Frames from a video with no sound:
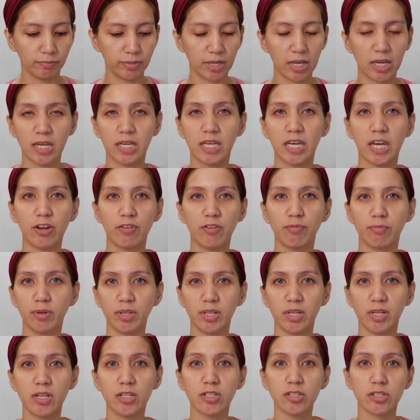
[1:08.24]
they gave me
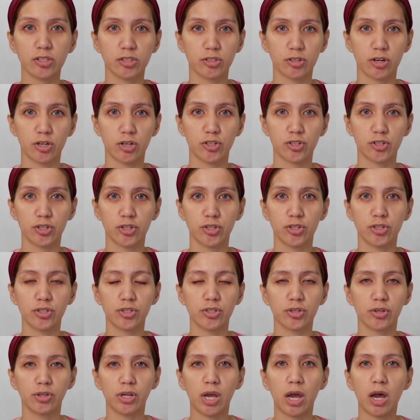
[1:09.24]
the
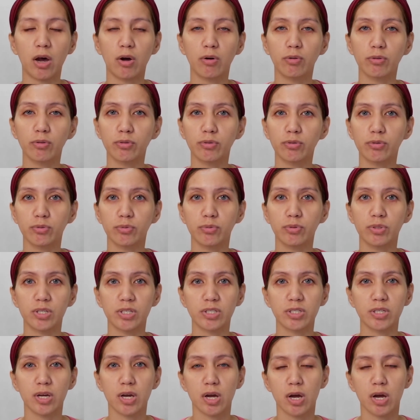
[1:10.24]
instructions on how to do
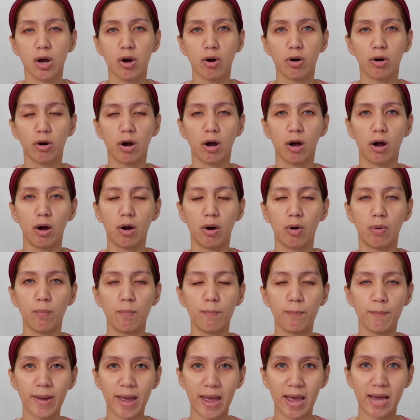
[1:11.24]
this
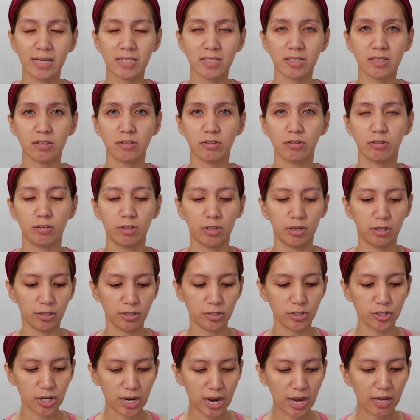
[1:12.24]
mask
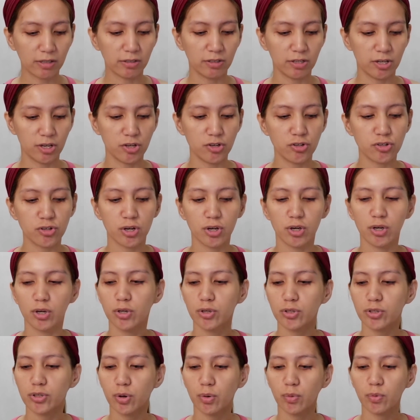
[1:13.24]
or challenge.
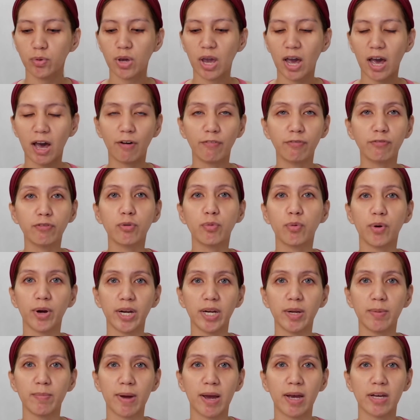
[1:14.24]
So you have to
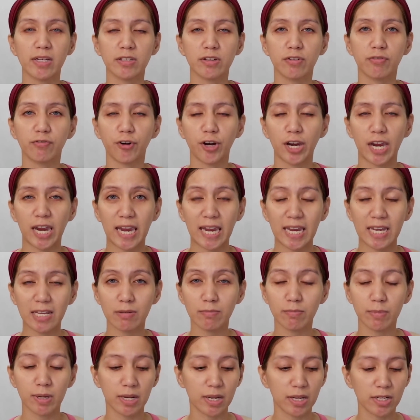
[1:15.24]
wear the mask for
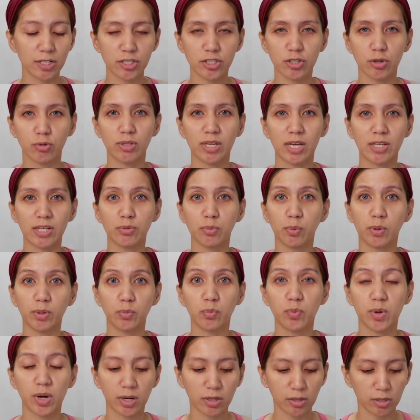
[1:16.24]
8 minutes. So that's
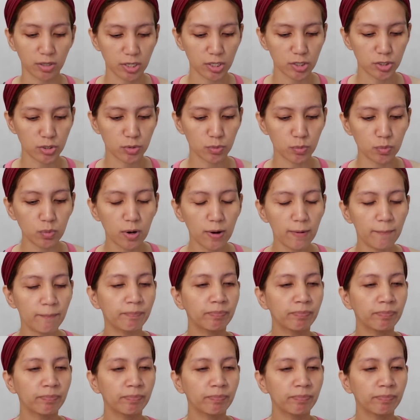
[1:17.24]
what we are gonna do.